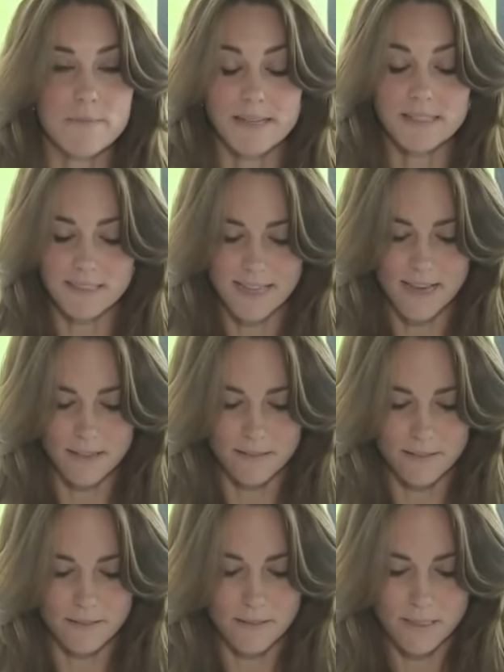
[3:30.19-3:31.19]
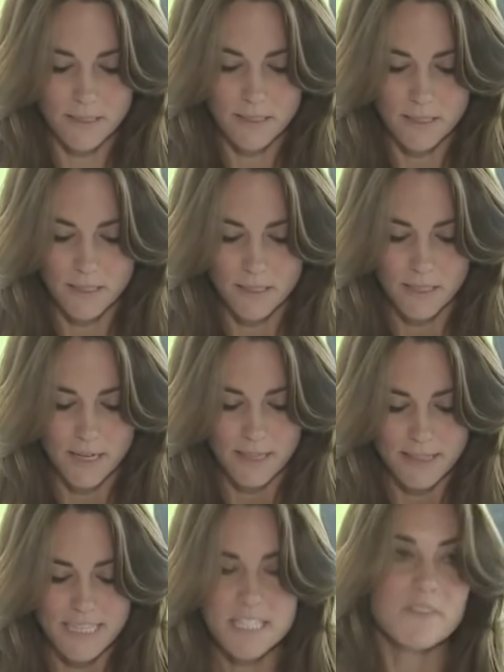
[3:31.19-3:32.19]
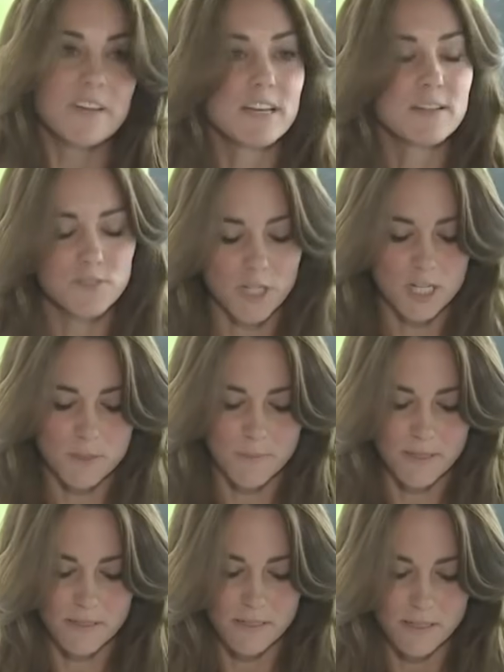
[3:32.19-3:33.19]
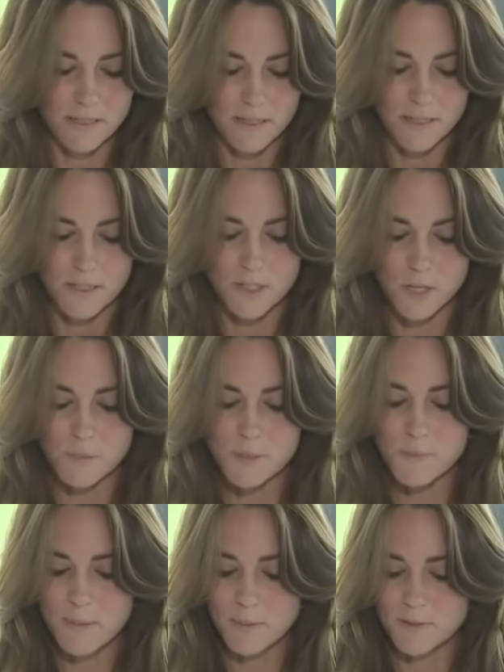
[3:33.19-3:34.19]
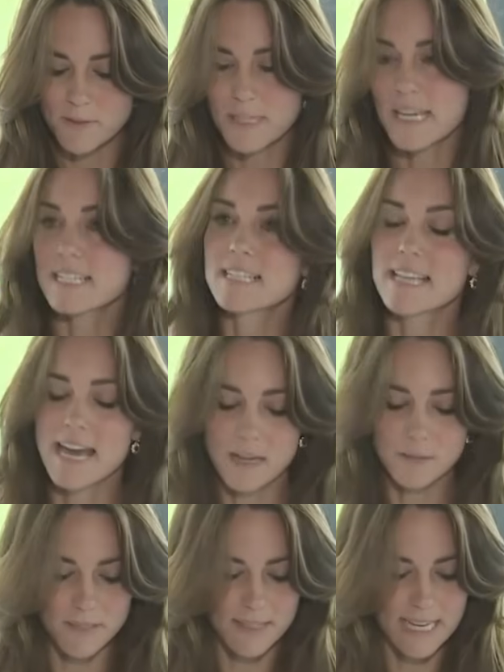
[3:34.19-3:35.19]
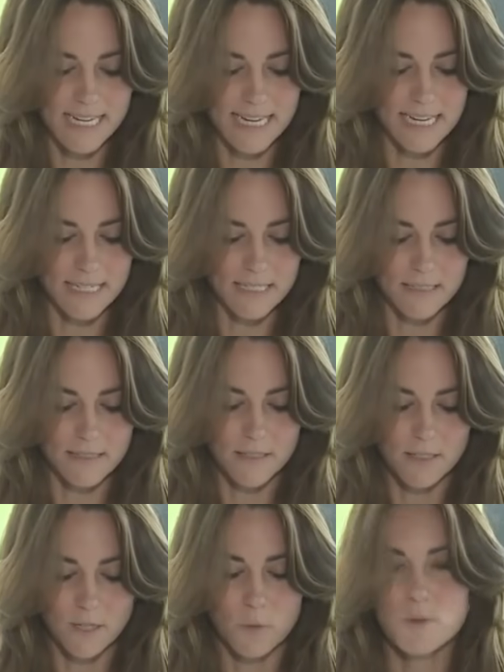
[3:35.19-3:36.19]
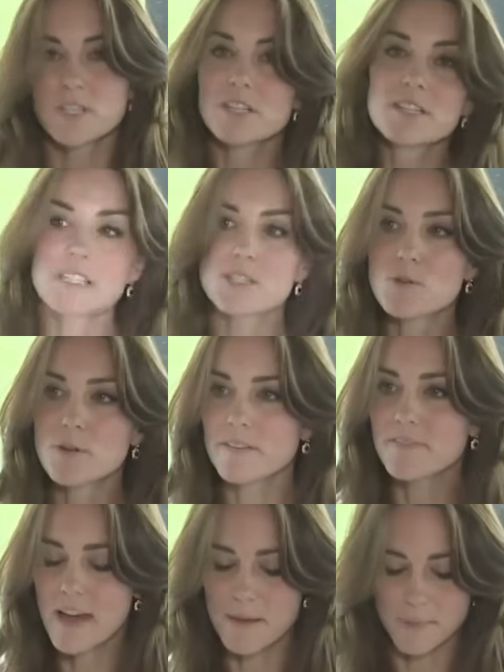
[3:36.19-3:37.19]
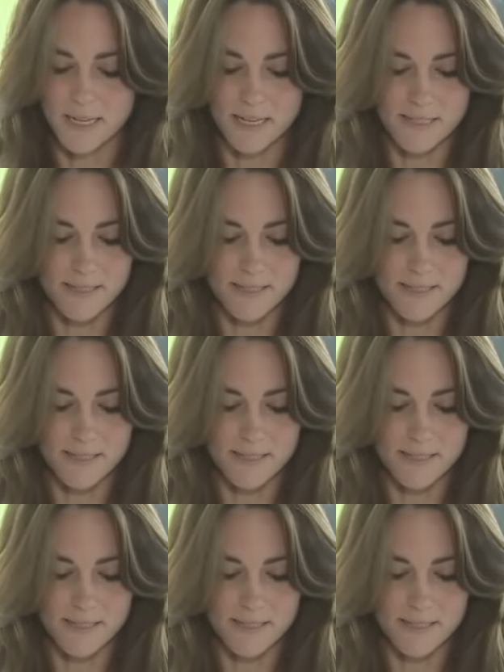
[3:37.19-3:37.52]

However, using thoughtful, articulate words is a really helpful way to solidify your